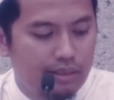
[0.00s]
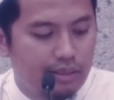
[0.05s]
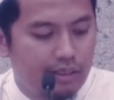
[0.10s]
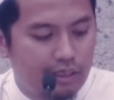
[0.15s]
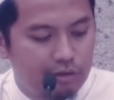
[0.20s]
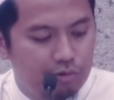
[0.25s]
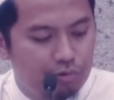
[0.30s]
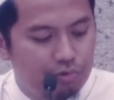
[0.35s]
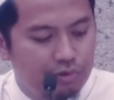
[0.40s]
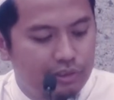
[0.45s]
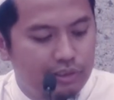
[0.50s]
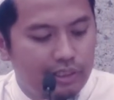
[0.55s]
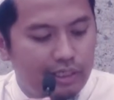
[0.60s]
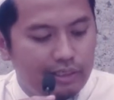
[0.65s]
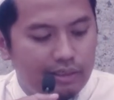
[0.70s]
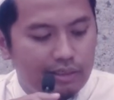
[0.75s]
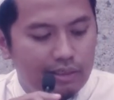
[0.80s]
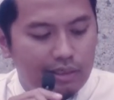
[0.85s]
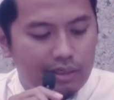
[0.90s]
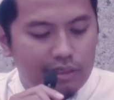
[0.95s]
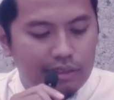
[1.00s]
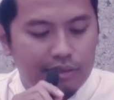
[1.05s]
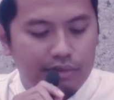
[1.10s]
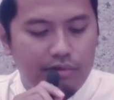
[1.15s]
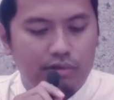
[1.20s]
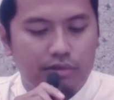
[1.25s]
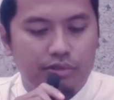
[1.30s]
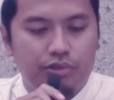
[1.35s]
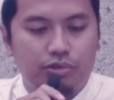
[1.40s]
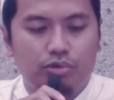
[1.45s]
As we shared earlier
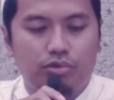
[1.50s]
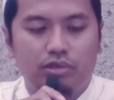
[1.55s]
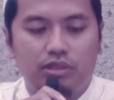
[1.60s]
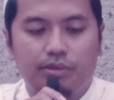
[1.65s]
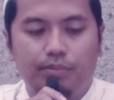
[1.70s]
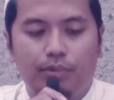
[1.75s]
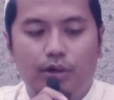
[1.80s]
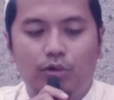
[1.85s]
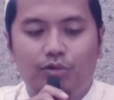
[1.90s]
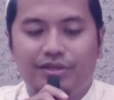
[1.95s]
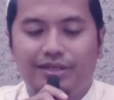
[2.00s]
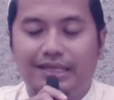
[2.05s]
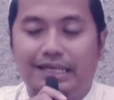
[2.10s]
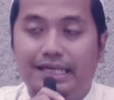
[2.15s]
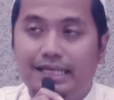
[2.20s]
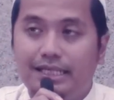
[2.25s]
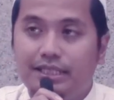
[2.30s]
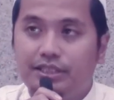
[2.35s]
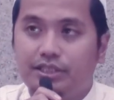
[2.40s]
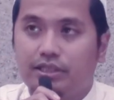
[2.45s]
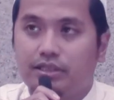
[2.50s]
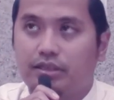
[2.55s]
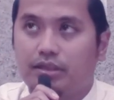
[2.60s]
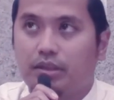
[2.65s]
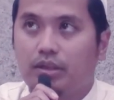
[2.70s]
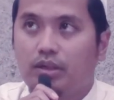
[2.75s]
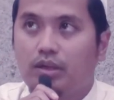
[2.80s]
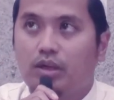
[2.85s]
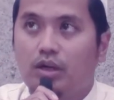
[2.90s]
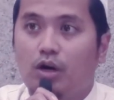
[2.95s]
also about religion,
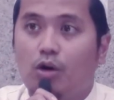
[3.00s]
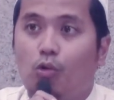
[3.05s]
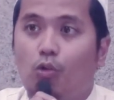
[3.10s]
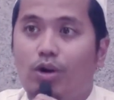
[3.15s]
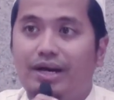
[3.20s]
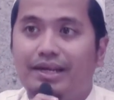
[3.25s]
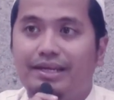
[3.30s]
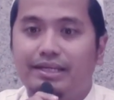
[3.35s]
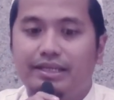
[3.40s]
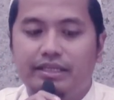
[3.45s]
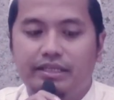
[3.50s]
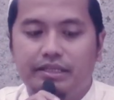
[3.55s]
what it